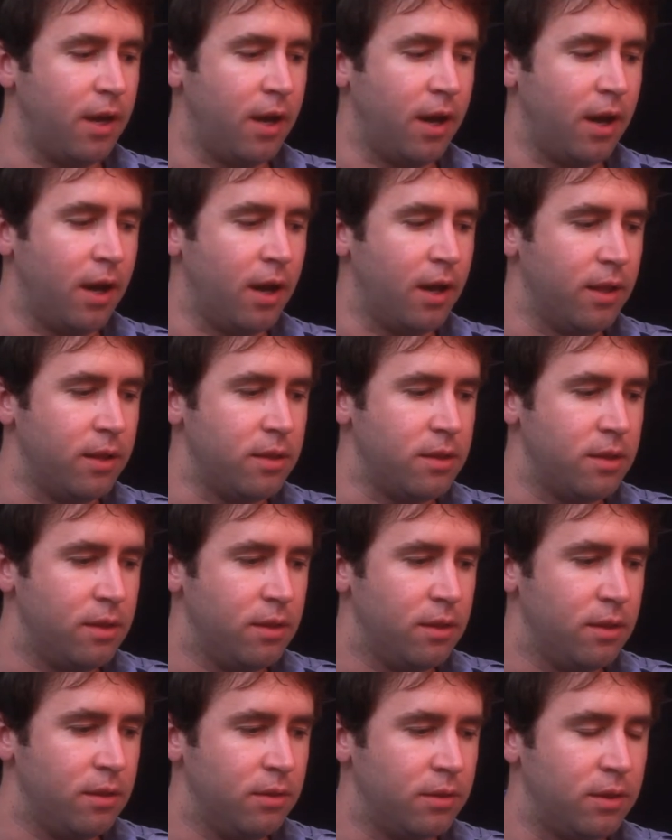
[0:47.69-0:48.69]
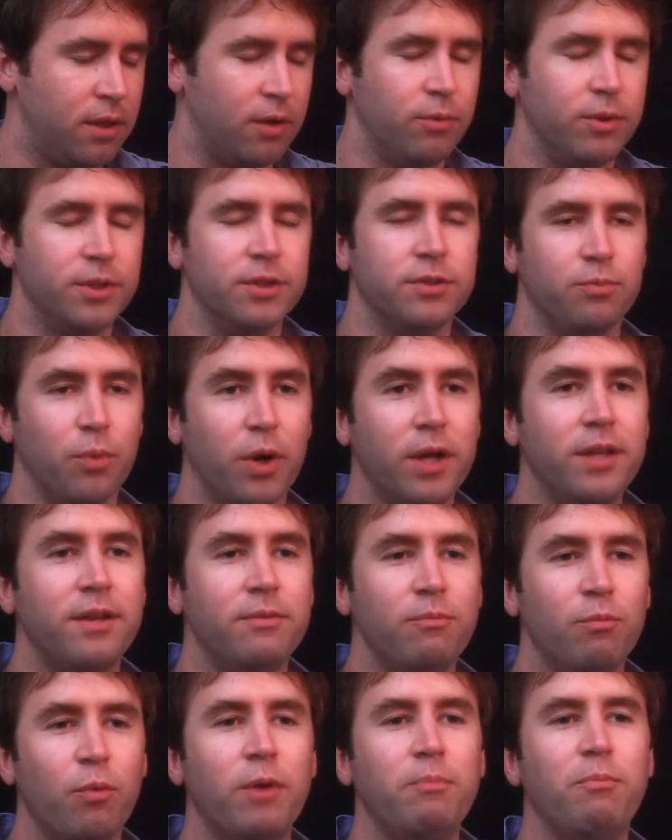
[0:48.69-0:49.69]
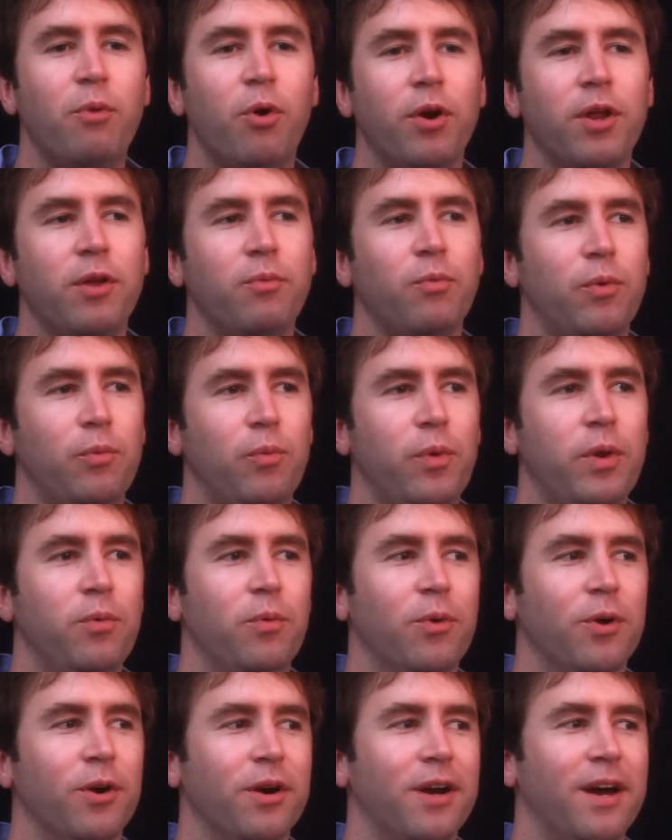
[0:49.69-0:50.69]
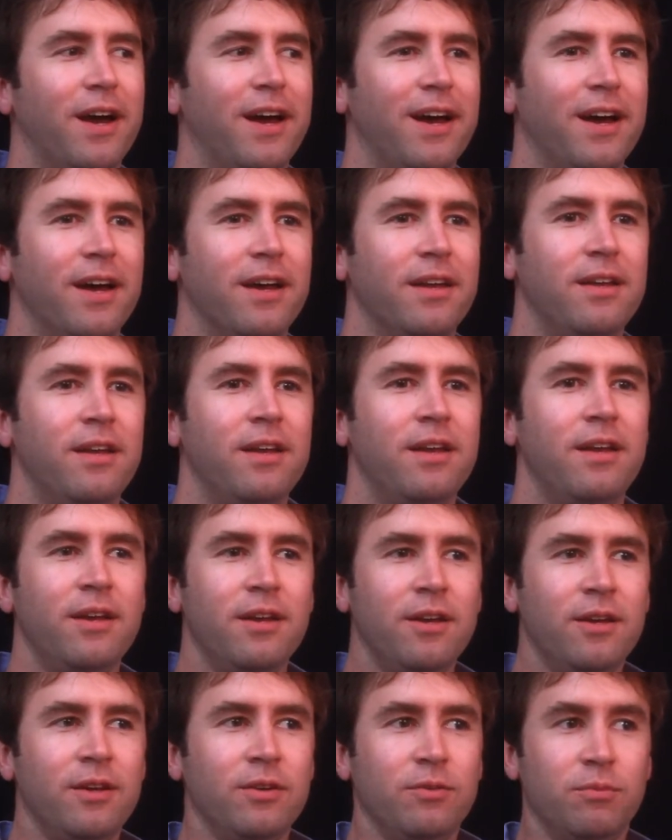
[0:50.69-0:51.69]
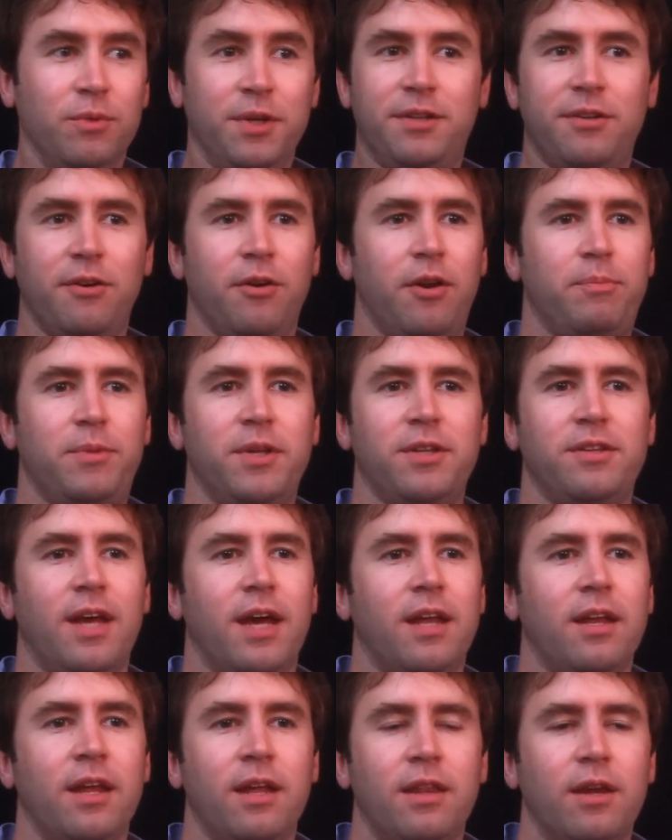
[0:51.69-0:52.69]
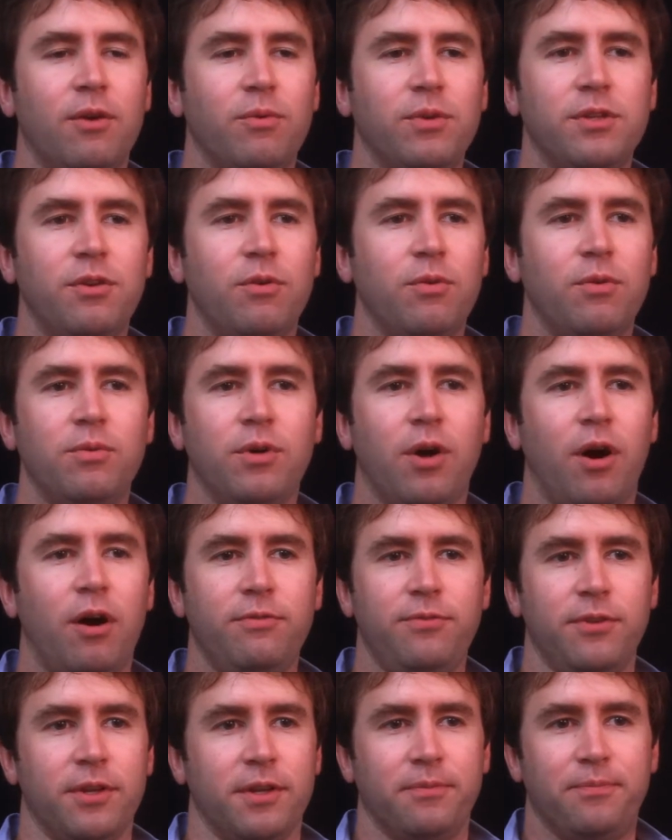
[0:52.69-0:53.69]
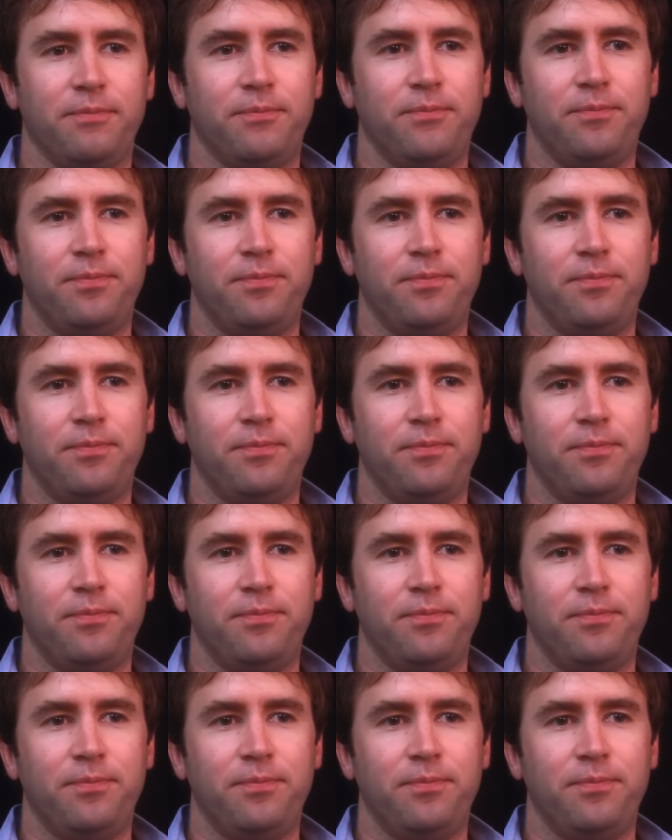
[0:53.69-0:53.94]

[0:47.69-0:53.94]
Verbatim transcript: Uh, there was one one morning when we were uh, we showed up to set and there was no coffee.